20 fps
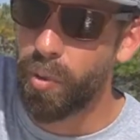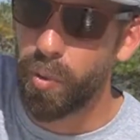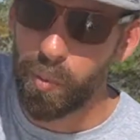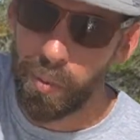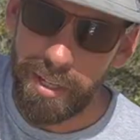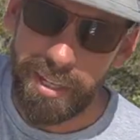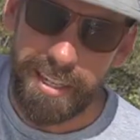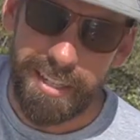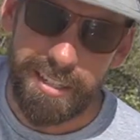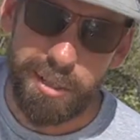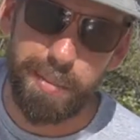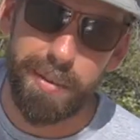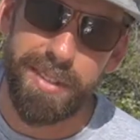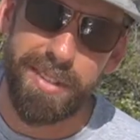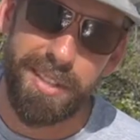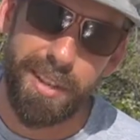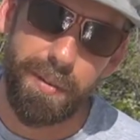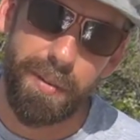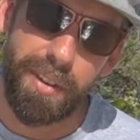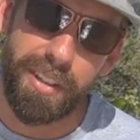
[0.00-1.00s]
We
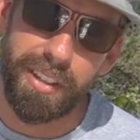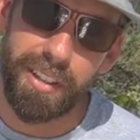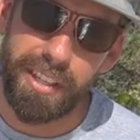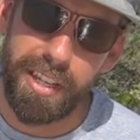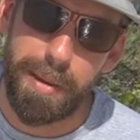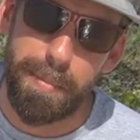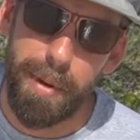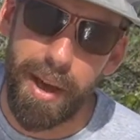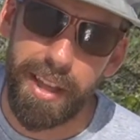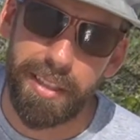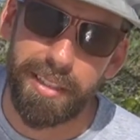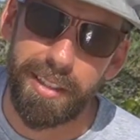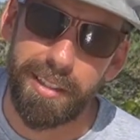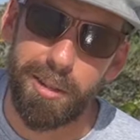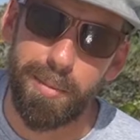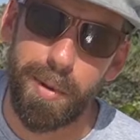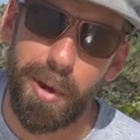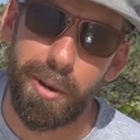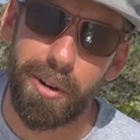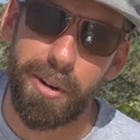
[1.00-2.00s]
specifically bought
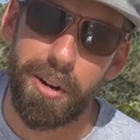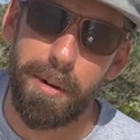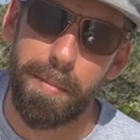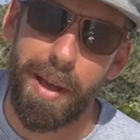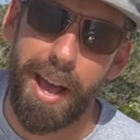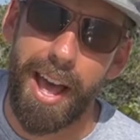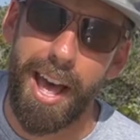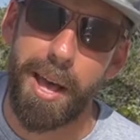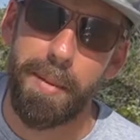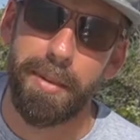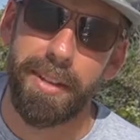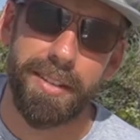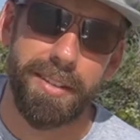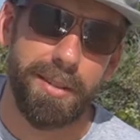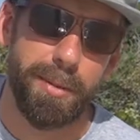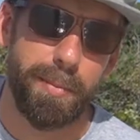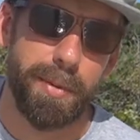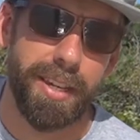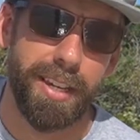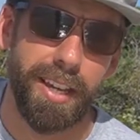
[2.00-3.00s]
this motor in
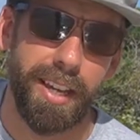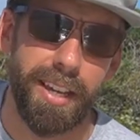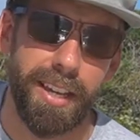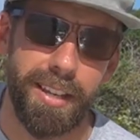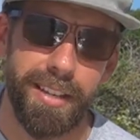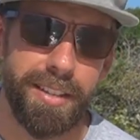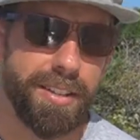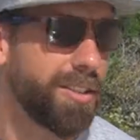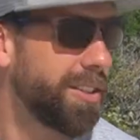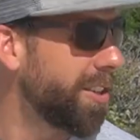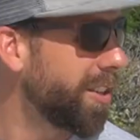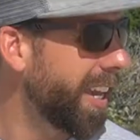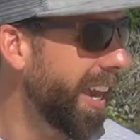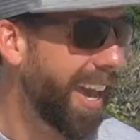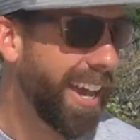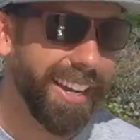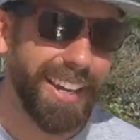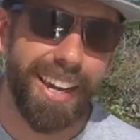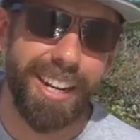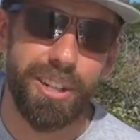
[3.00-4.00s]
Bahamas because you
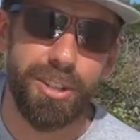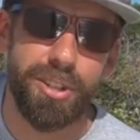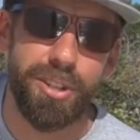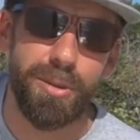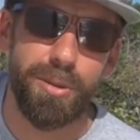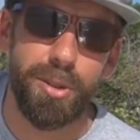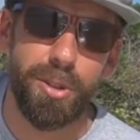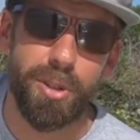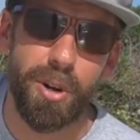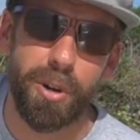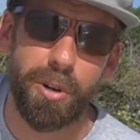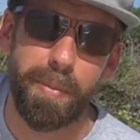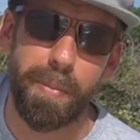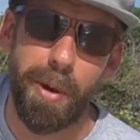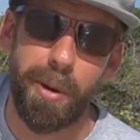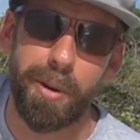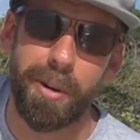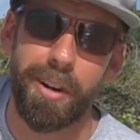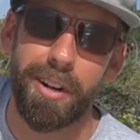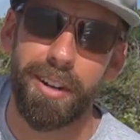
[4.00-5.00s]
can't get a 2-stroke
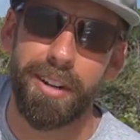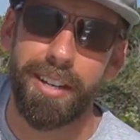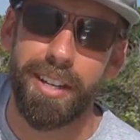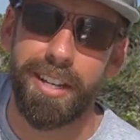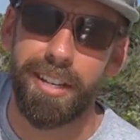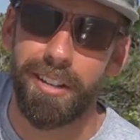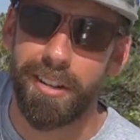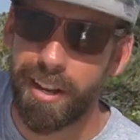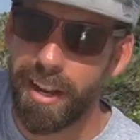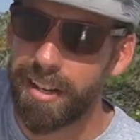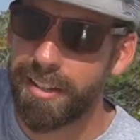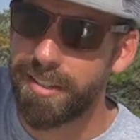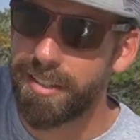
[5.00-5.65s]
motor in the United